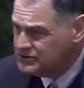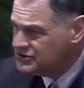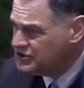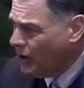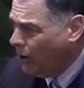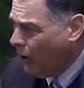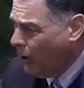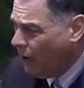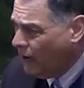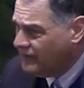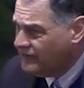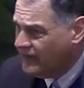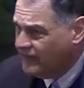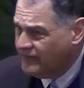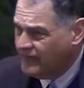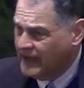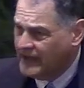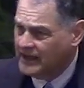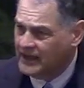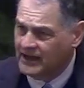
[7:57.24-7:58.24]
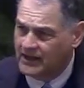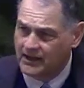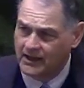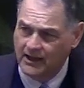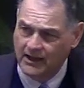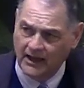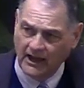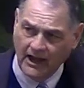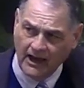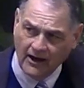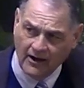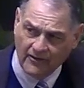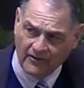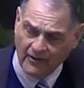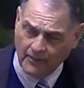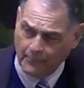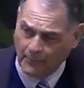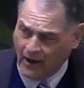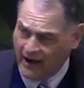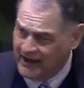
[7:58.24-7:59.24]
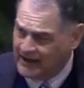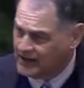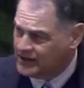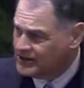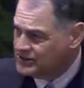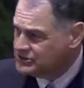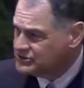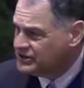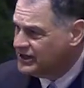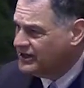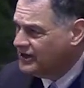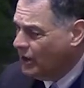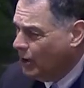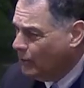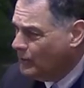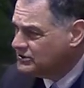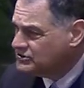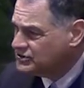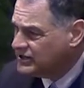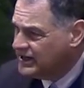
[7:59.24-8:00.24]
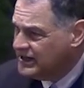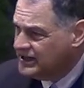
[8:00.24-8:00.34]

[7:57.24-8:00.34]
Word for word: shore that they could hear the breakers and know it's